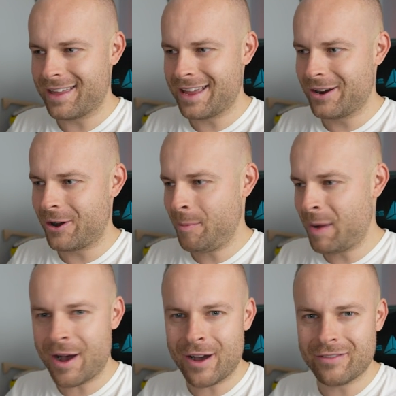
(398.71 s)
They're not a
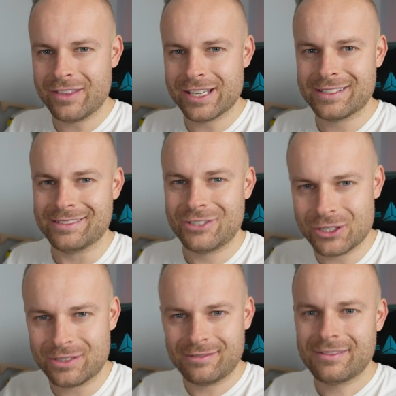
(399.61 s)
part of this, and
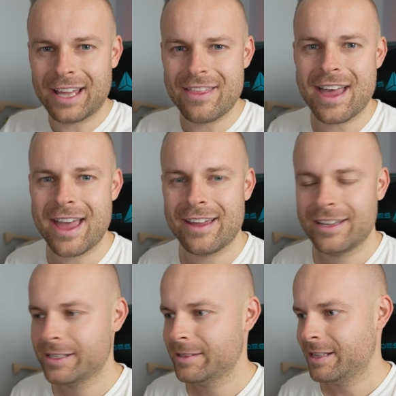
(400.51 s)
just they're there
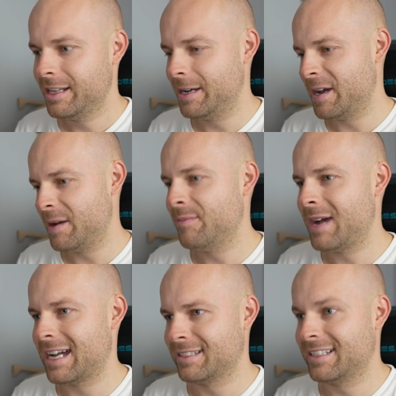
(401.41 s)

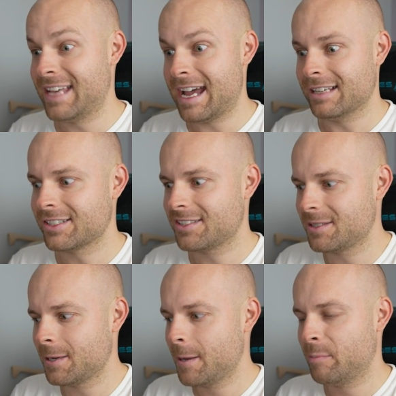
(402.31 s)
as
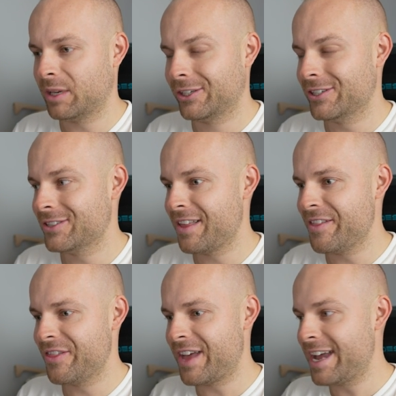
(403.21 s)
guests because
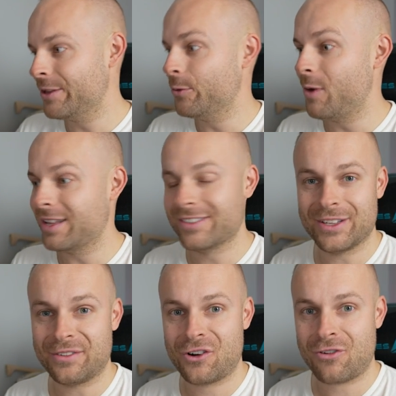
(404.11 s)
they are the ones
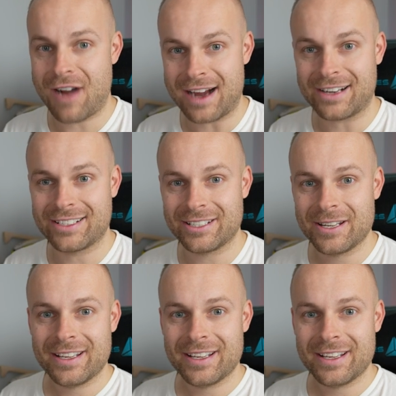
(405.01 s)
that have cracked.